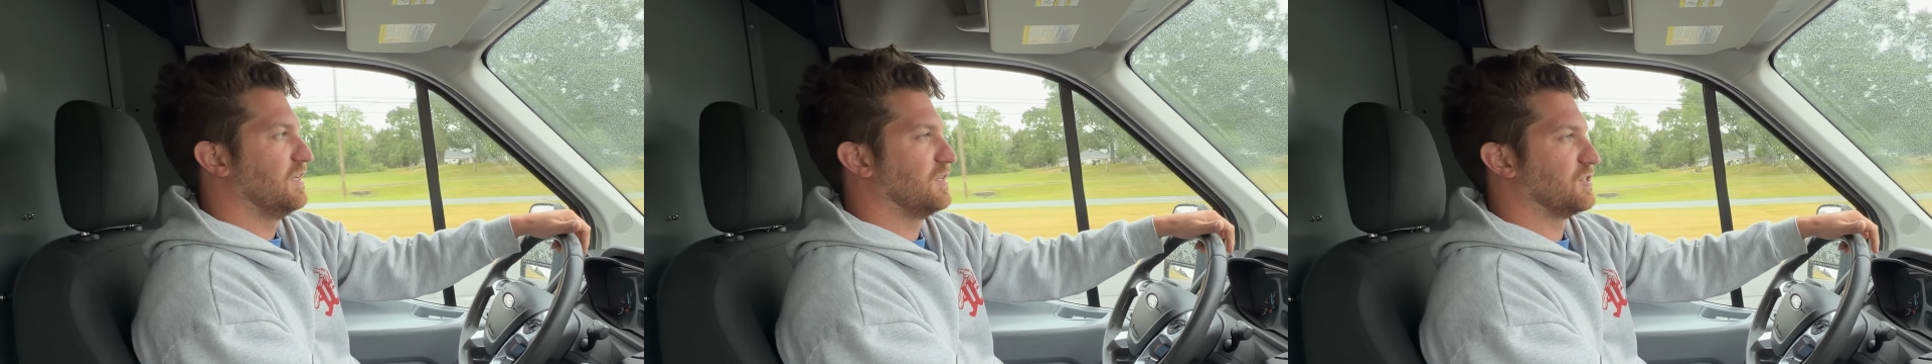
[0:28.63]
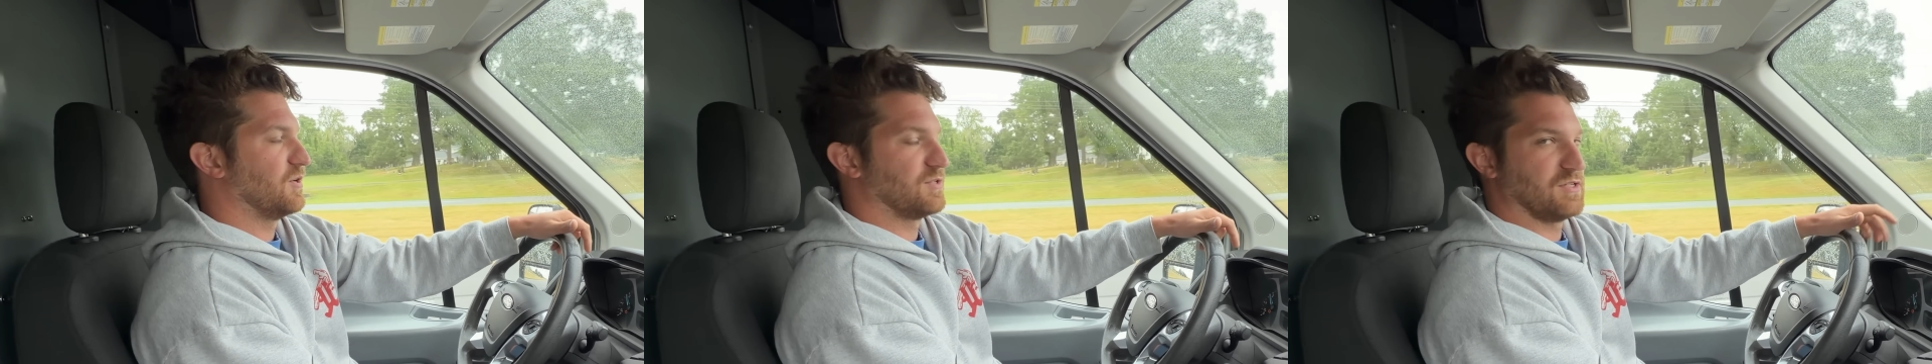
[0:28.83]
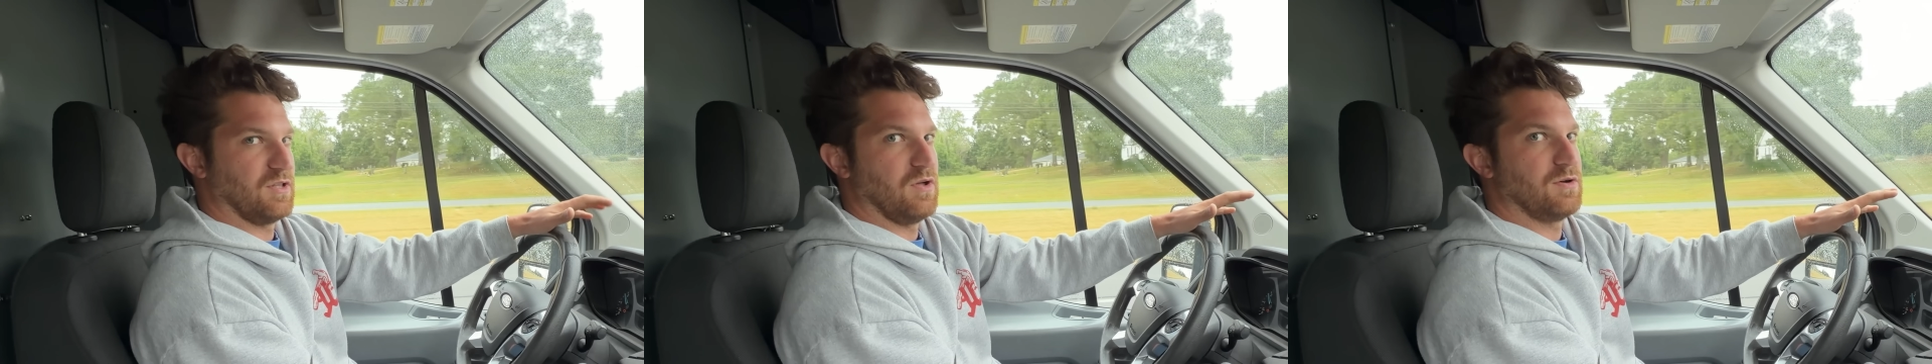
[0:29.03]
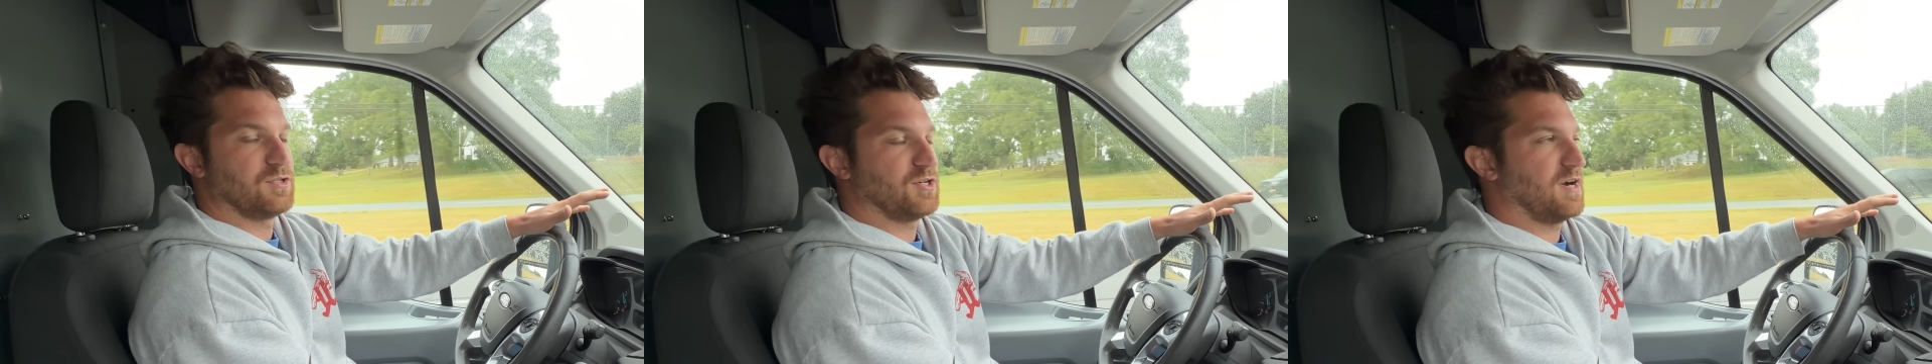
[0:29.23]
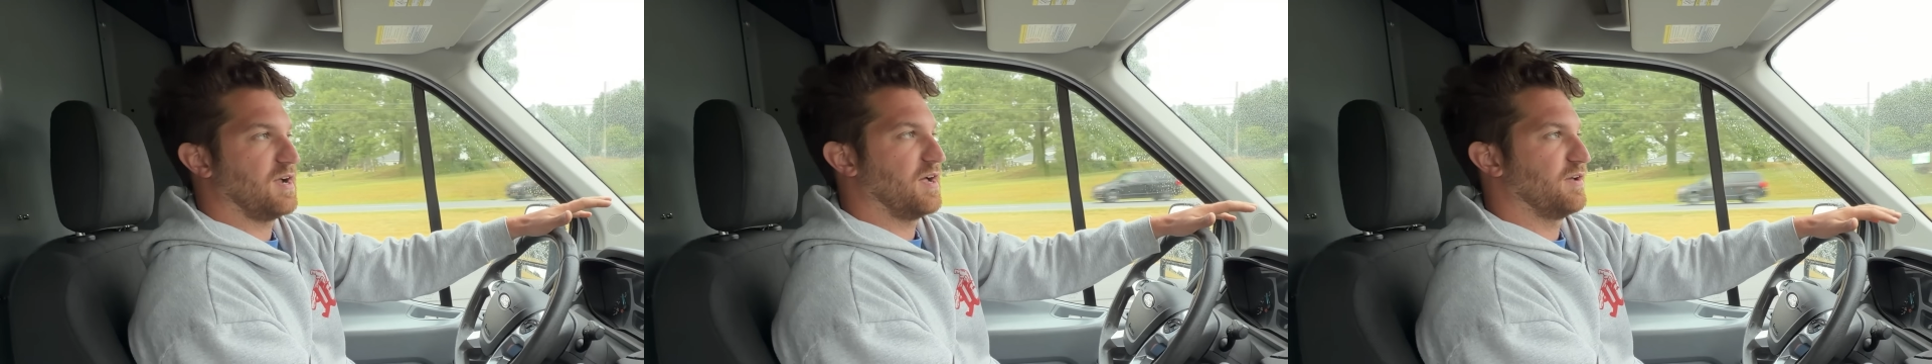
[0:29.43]
so it's a long
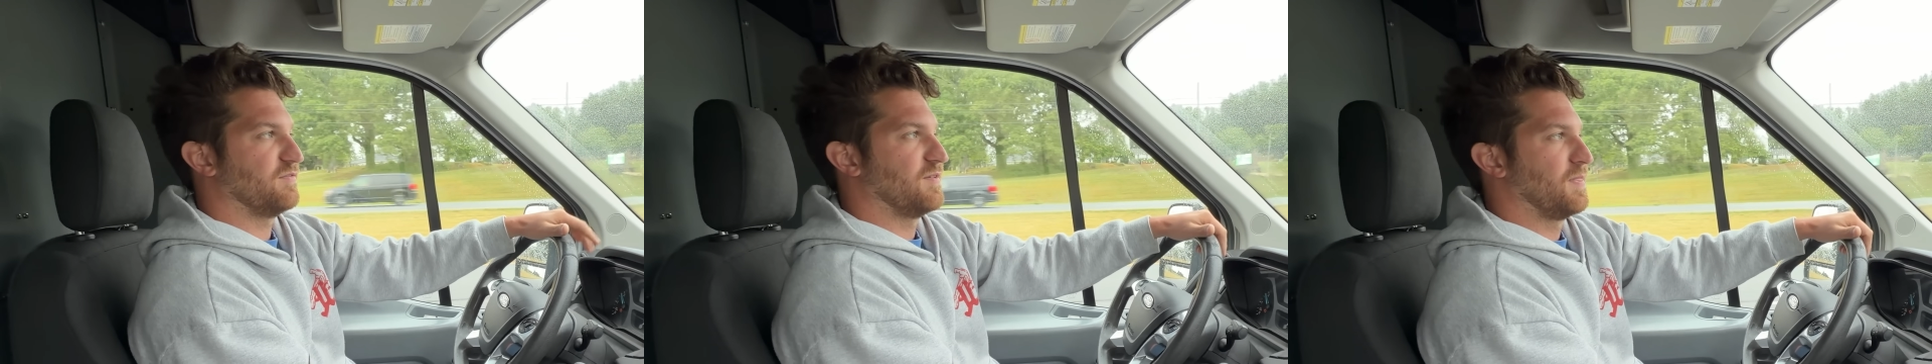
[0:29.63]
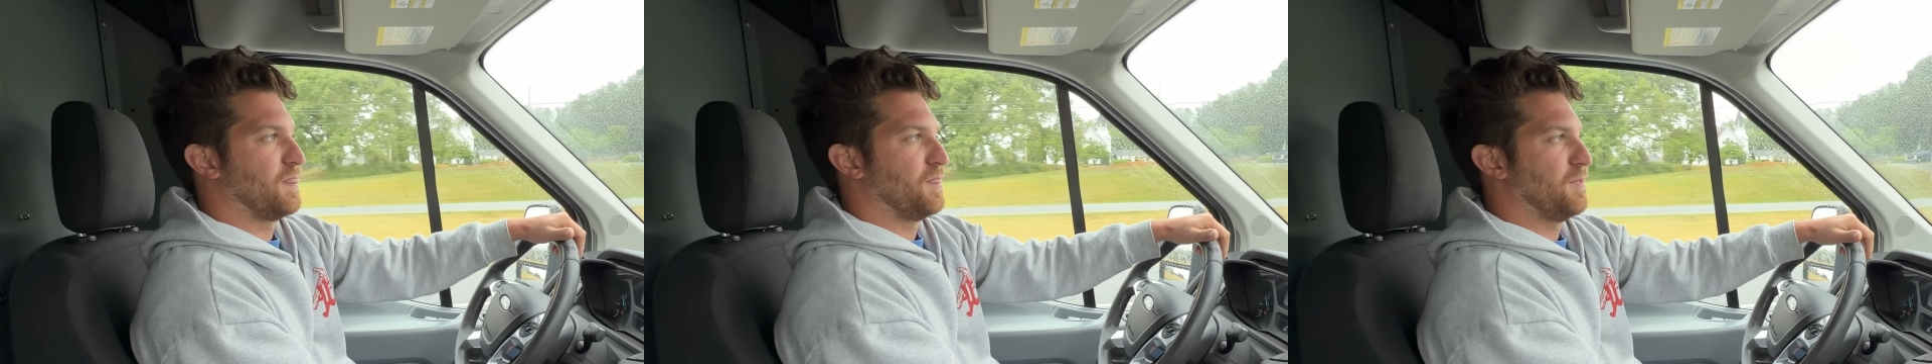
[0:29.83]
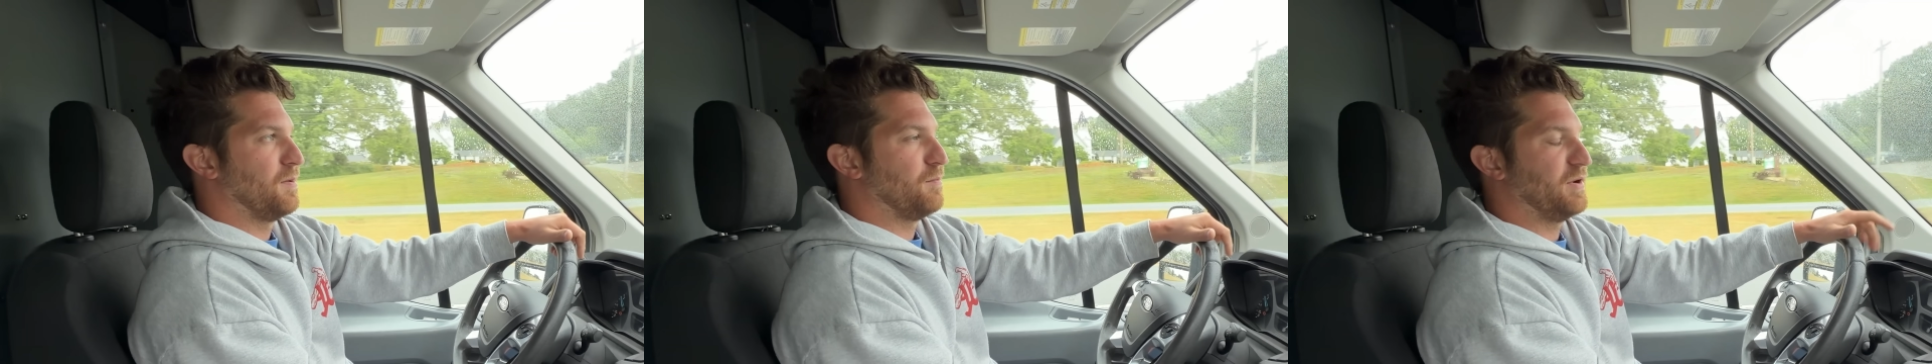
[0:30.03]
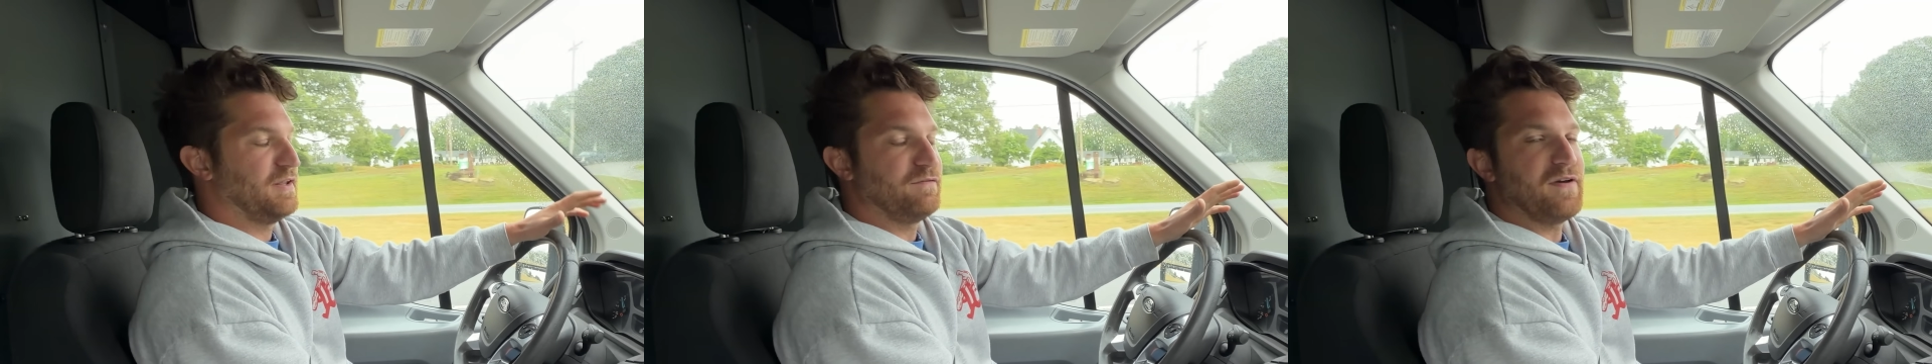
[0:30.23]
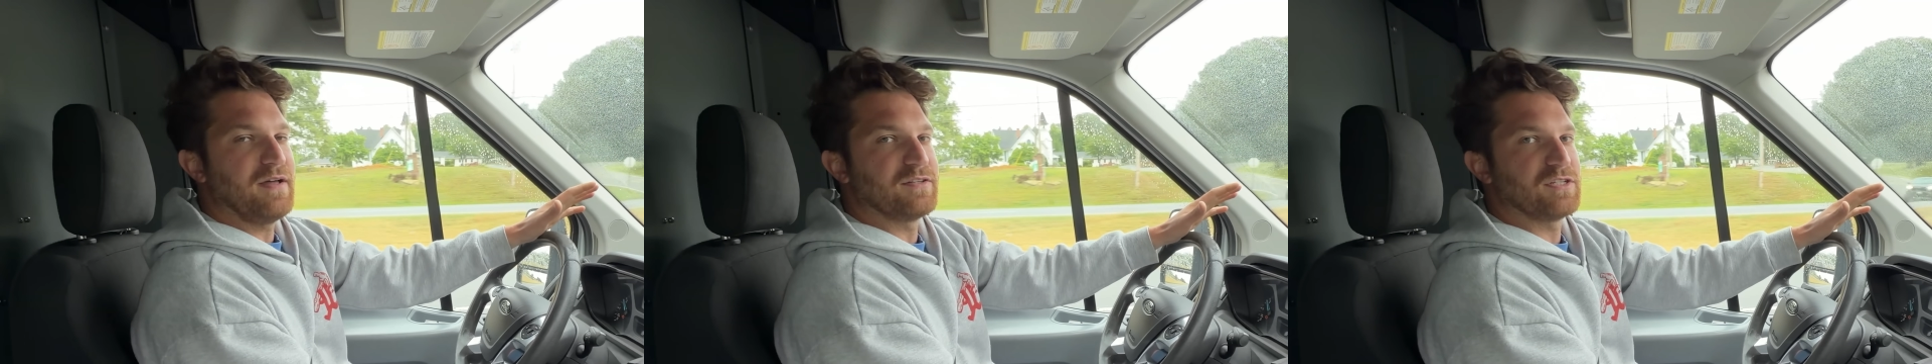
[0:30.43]
drive. But he
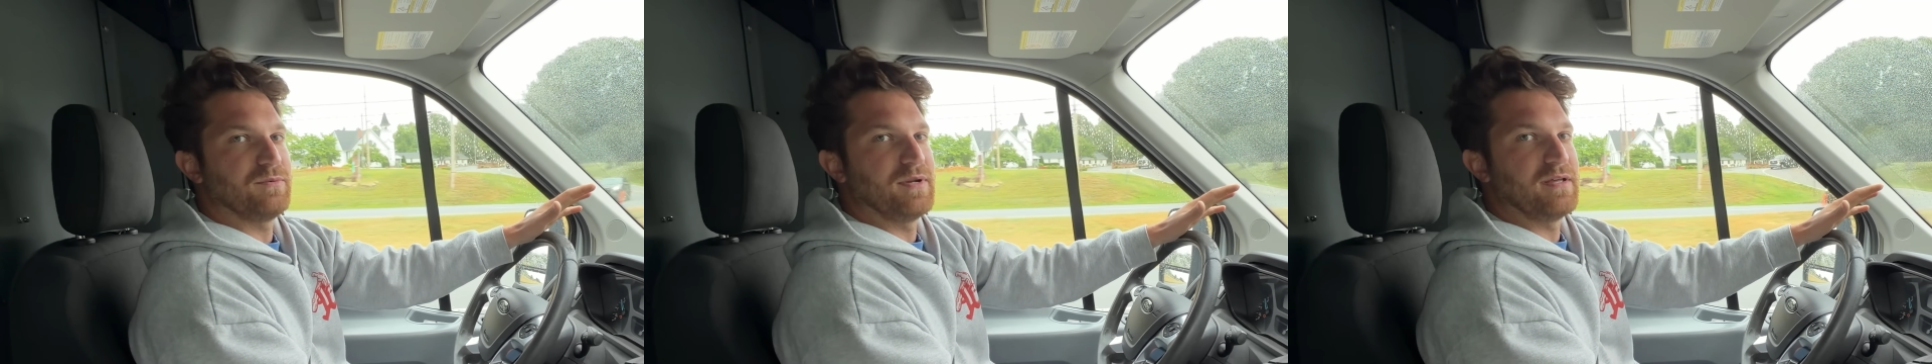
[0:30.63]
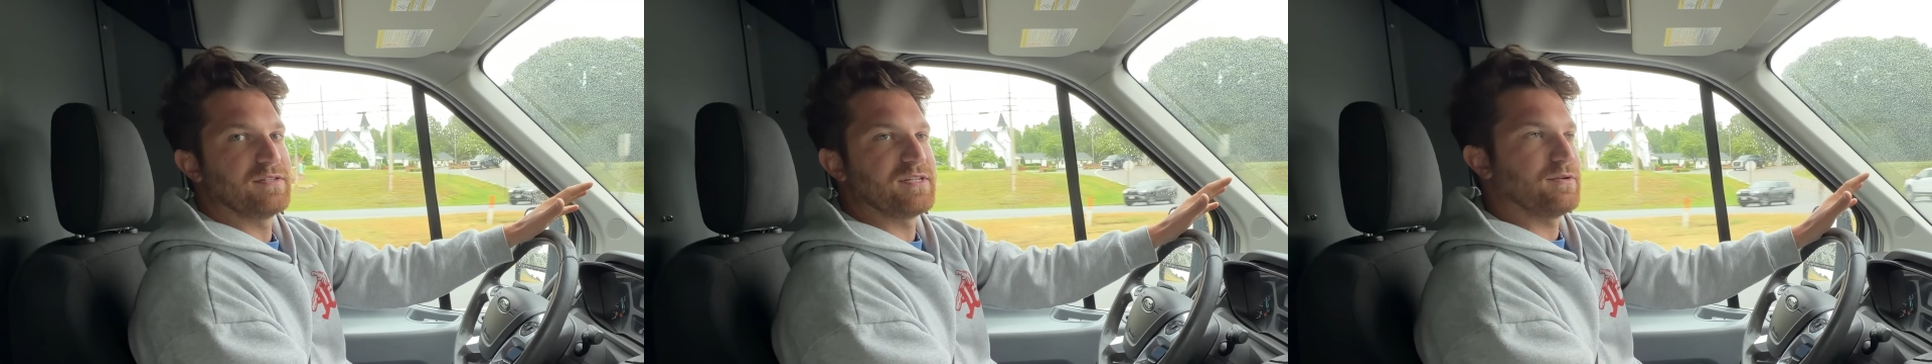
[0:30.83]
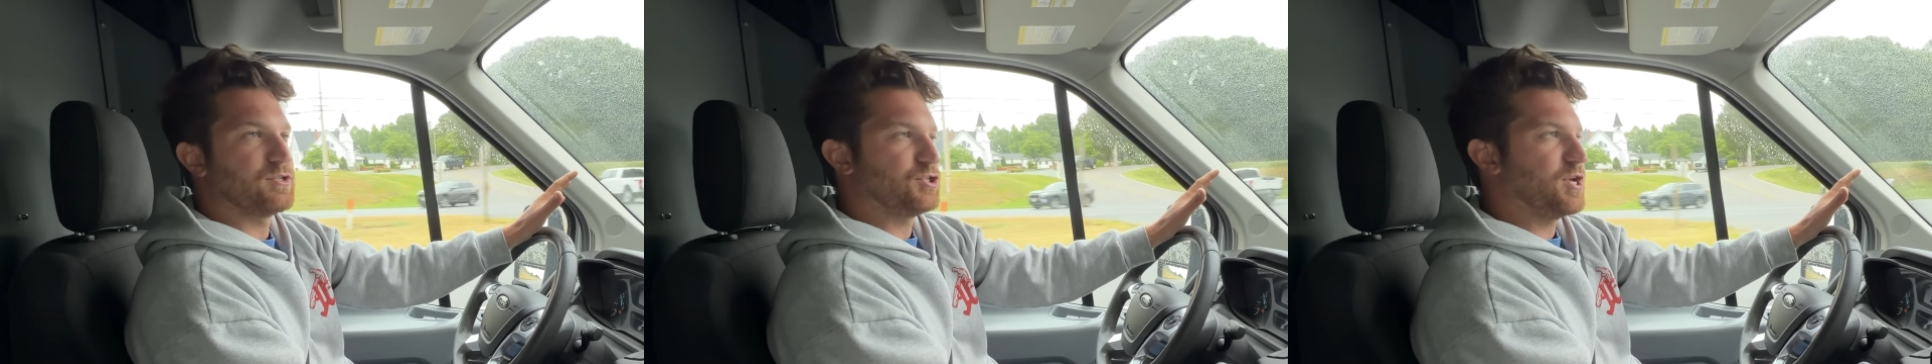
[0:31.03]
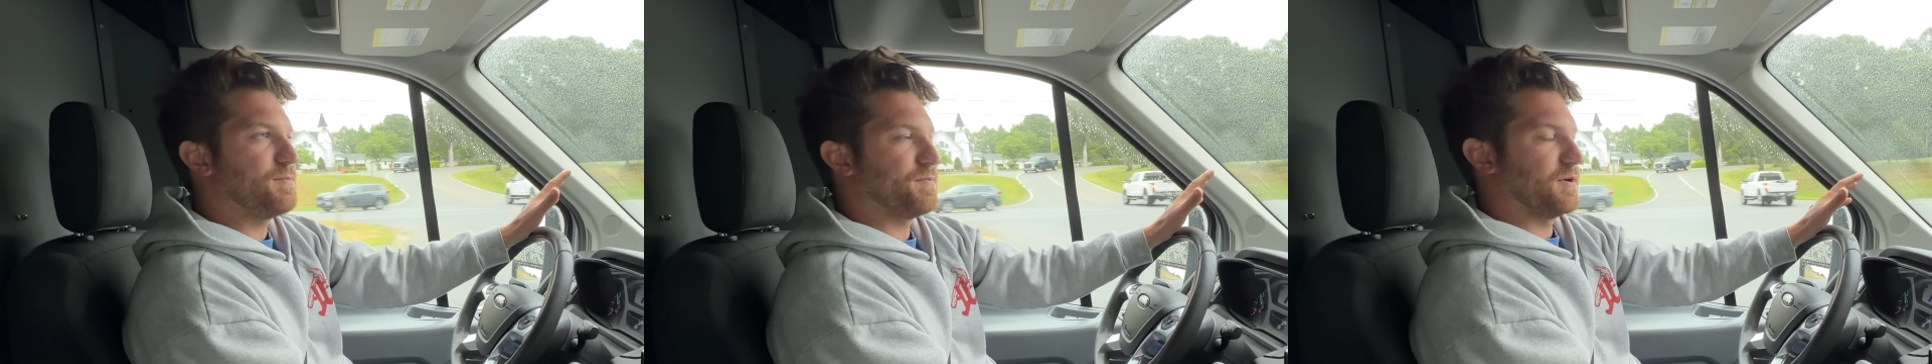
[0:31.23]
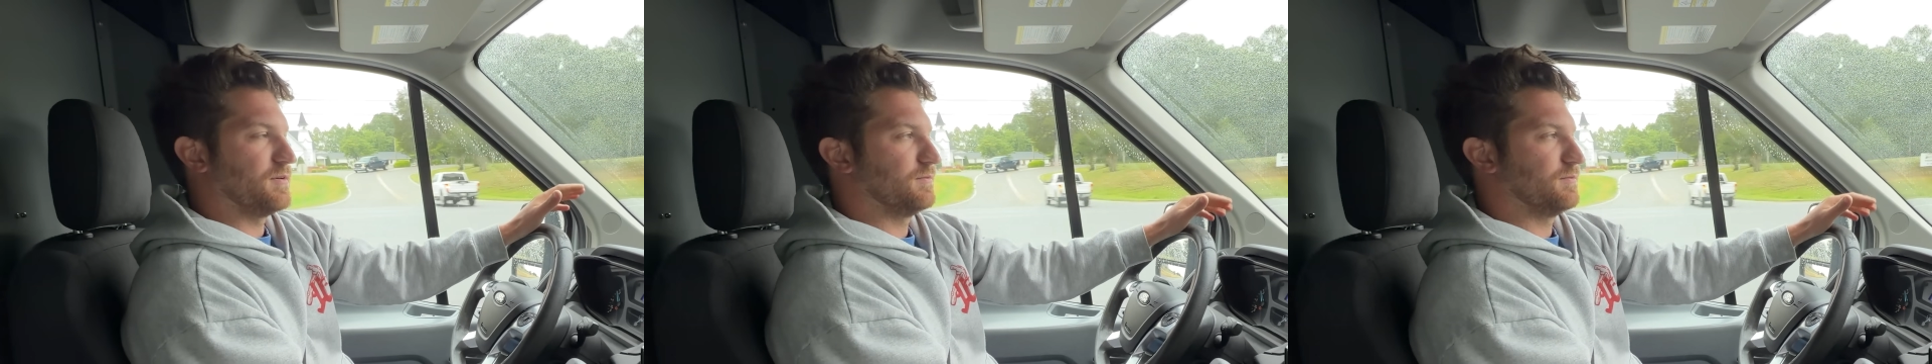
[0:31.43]
found someone else that was cheaper.